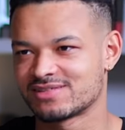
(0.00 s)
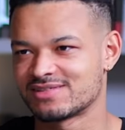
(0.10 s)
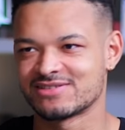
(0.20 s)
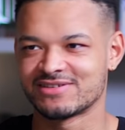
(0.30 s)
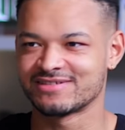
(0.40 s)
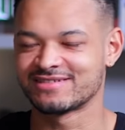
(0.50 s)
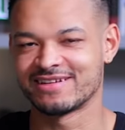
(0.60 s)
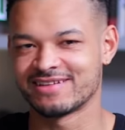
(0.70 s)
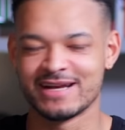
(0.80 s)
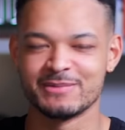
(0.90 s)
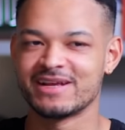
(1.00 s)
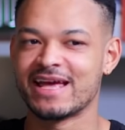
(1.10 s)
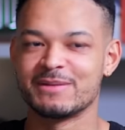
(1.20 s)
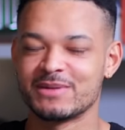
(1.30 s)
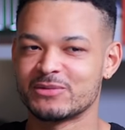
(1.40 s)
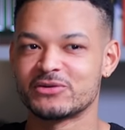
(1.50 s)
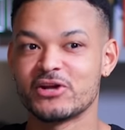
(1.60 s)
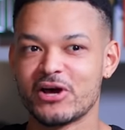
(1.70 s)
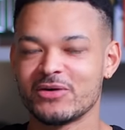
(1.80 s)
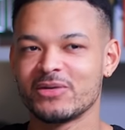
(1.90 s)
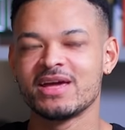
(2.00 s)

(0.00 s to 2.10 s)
This is not anybody anybody would know.